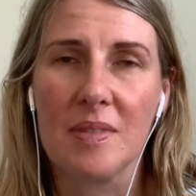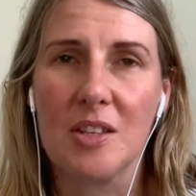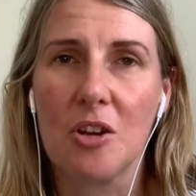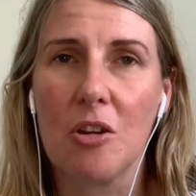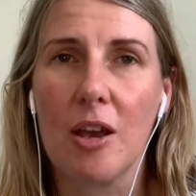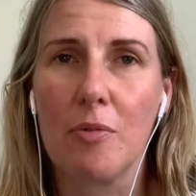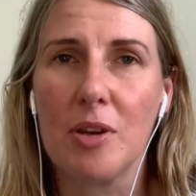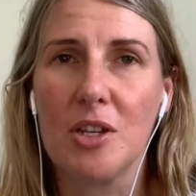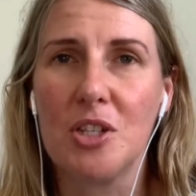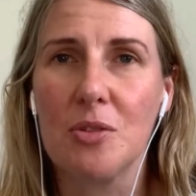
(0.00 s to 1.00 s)
don't like what
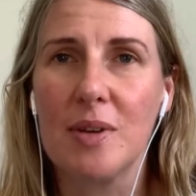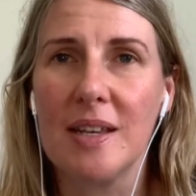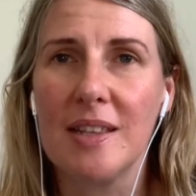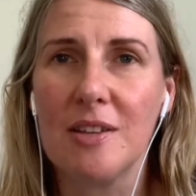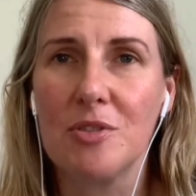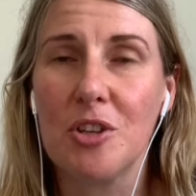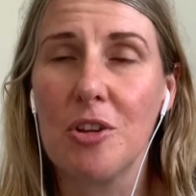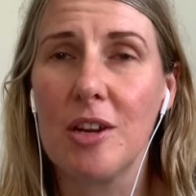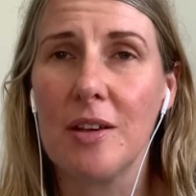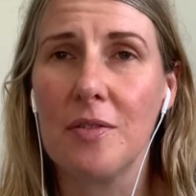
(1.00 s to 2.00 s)
you're doing, the
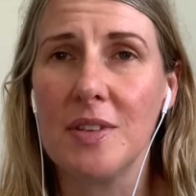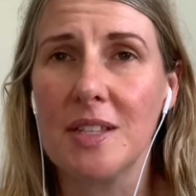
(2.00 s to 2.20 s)
alternative is